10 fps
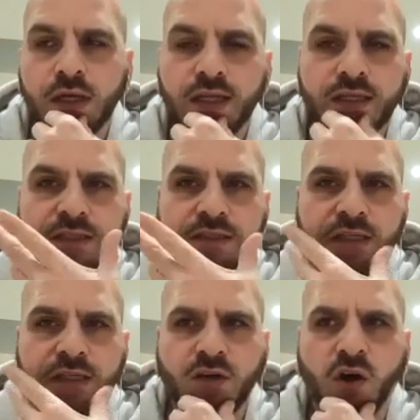And he's
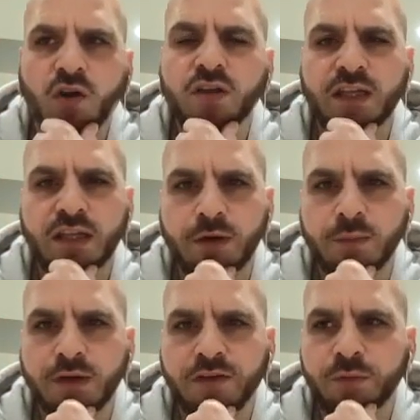in Holland at the
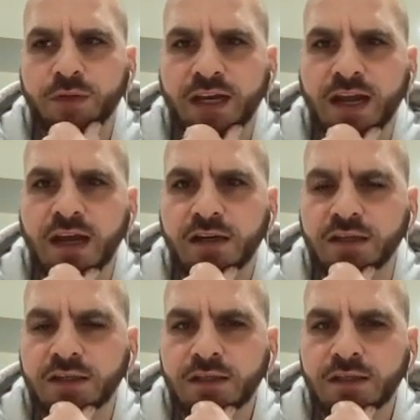moment, I think, with Den Haag.